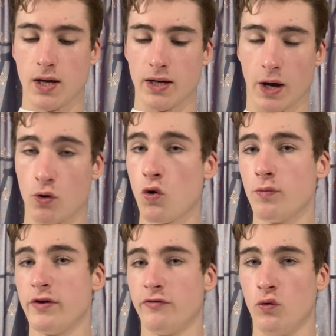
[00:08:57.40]
Now, call
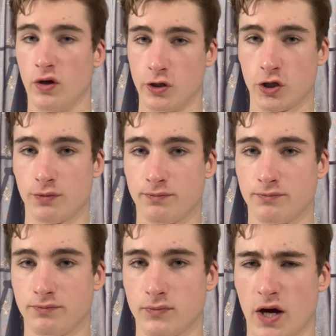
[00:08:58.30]
me foolish,
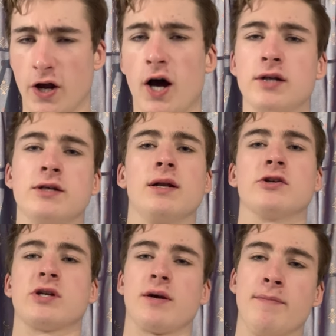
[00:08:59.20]
an
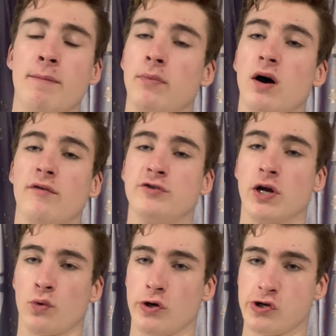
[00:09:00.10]
idealistic member of
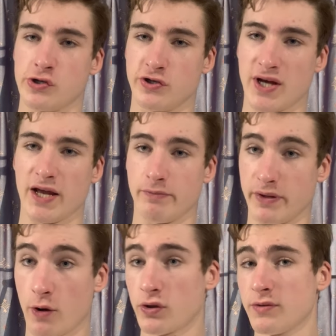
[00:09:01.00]
Generation Z,
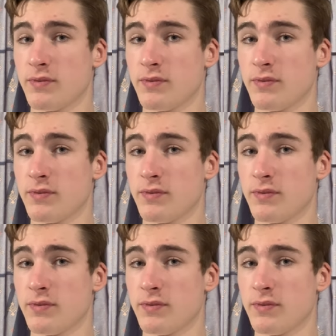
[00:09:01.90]
but there is a